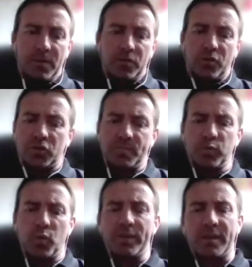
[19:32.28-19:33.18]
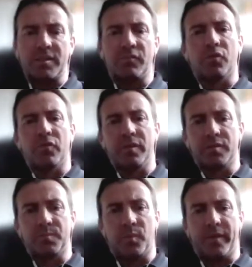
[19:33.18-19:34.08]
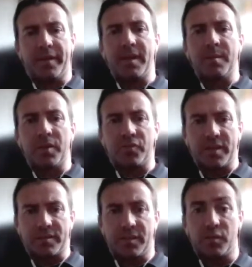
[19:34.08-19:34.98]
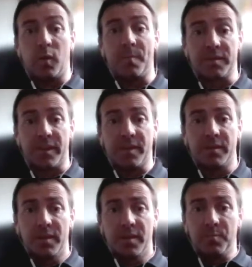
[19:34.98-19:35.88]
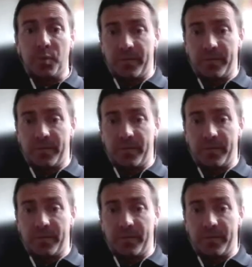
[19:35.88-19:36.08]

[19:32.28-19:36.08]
customers won't necessarily always put their name and address into the website.